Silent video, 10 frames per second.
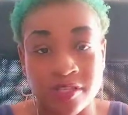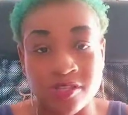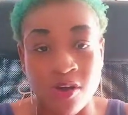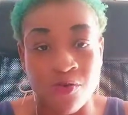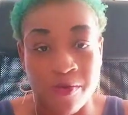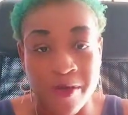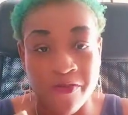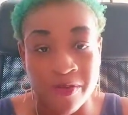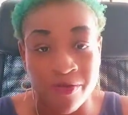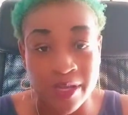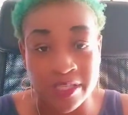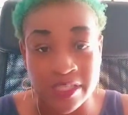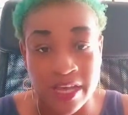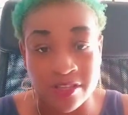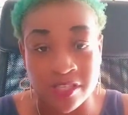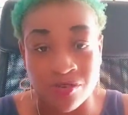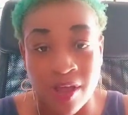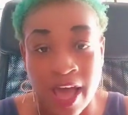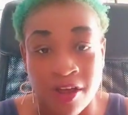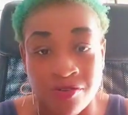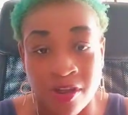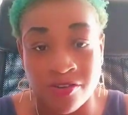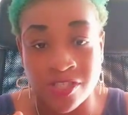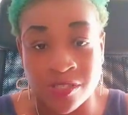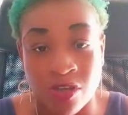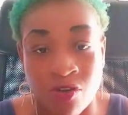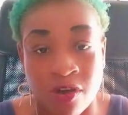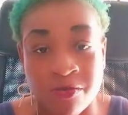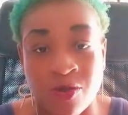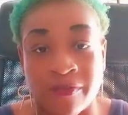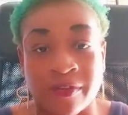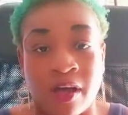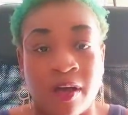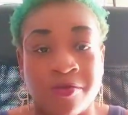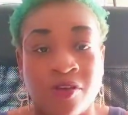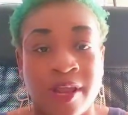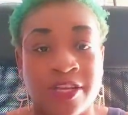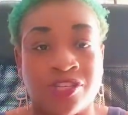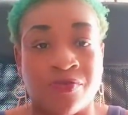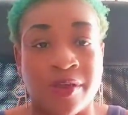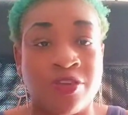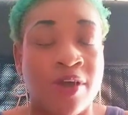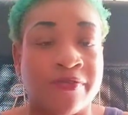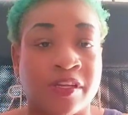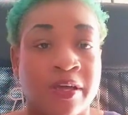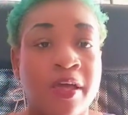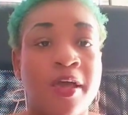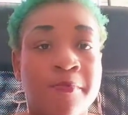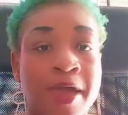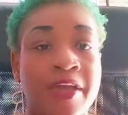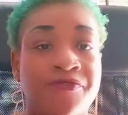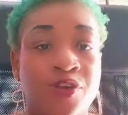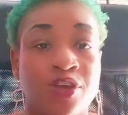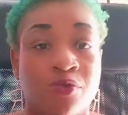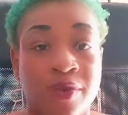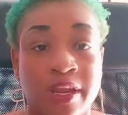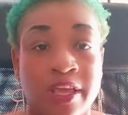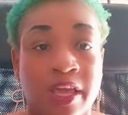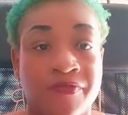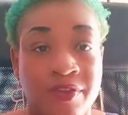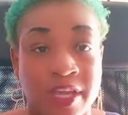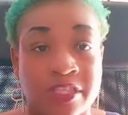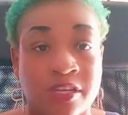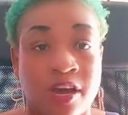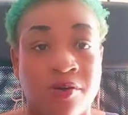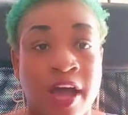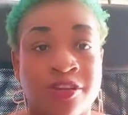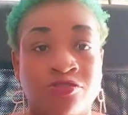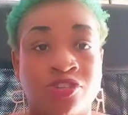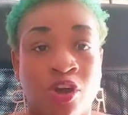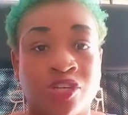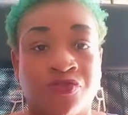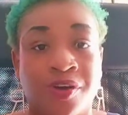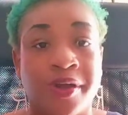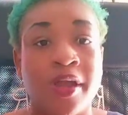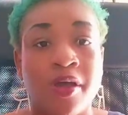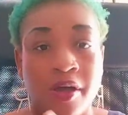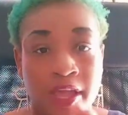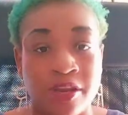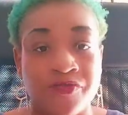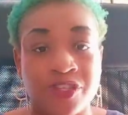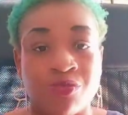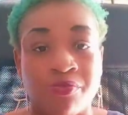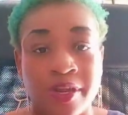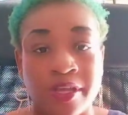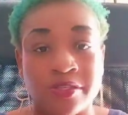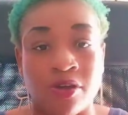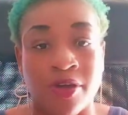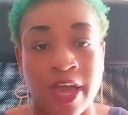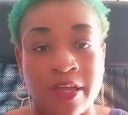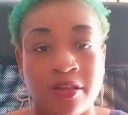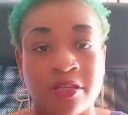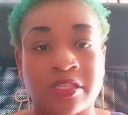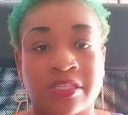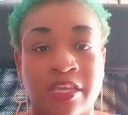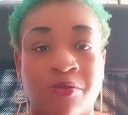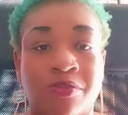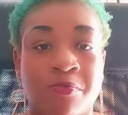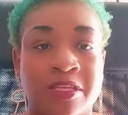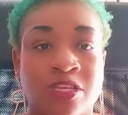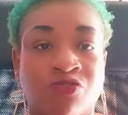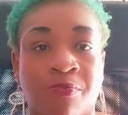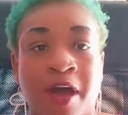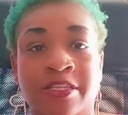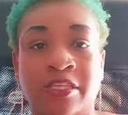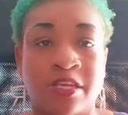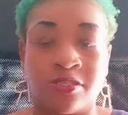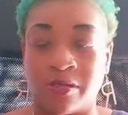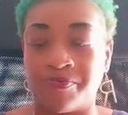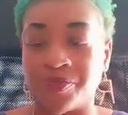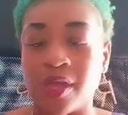Storm will melt and reconcile soon. I don't know. Storm, you have to um donate your you have to pay for your reading if you need to know. I do charge for individual readings. Okay, let's continue with the message for Pisces.